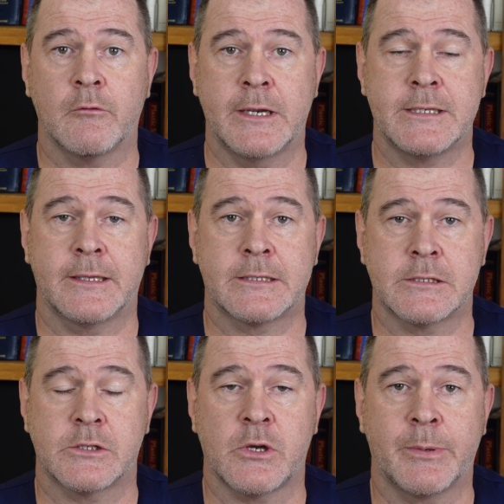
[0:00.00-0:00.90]
raising this
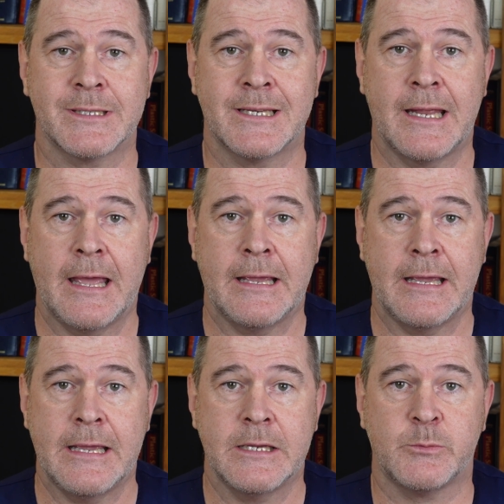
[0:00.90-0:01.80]
as a topic today
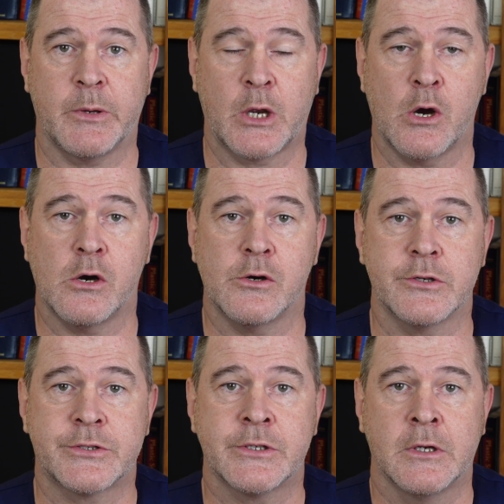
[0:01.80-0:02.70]
is
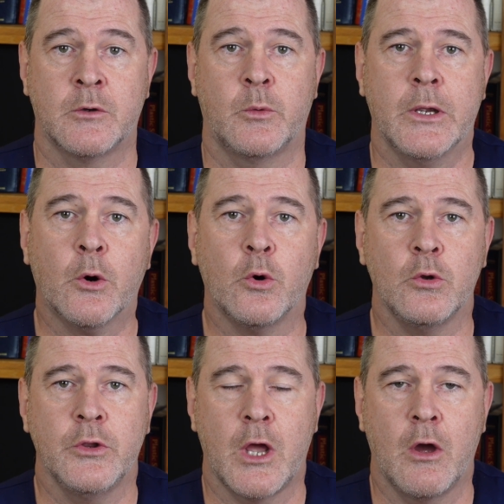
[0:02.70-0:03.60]
because we
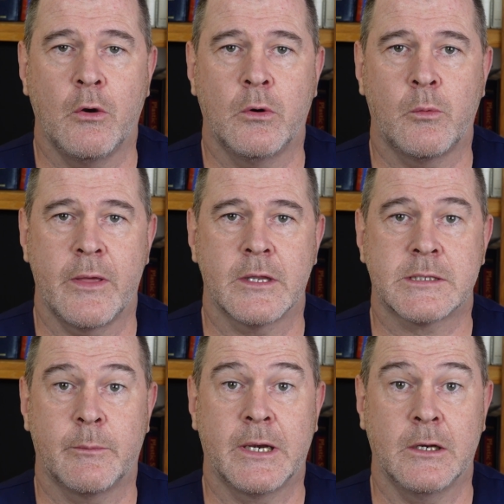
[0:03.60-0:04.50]
all know whether
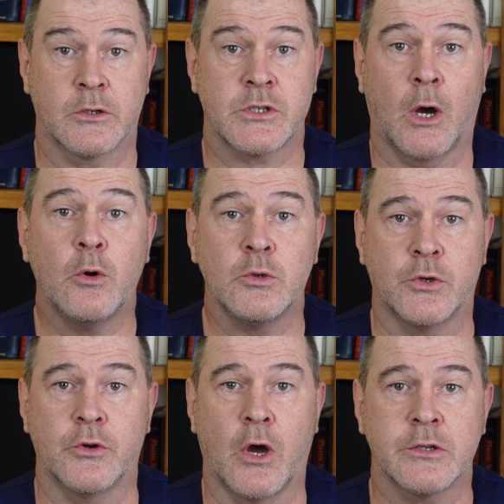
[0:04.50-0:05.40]
somebody looks old
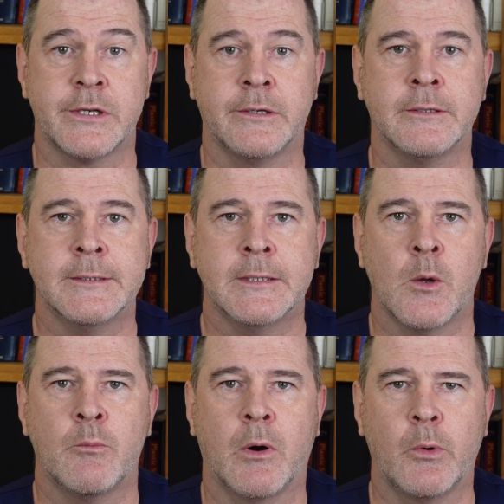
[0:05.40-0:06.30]
or not,
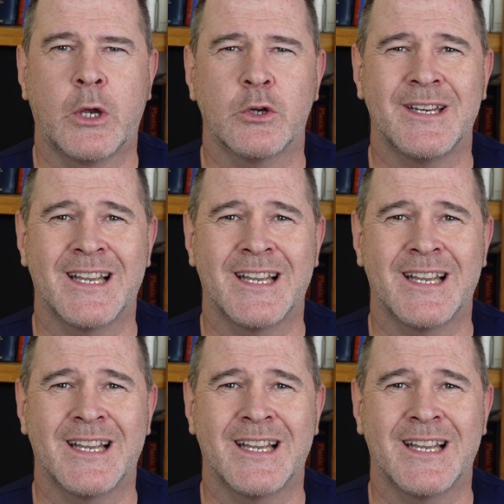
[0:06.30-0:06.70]
but we couldn't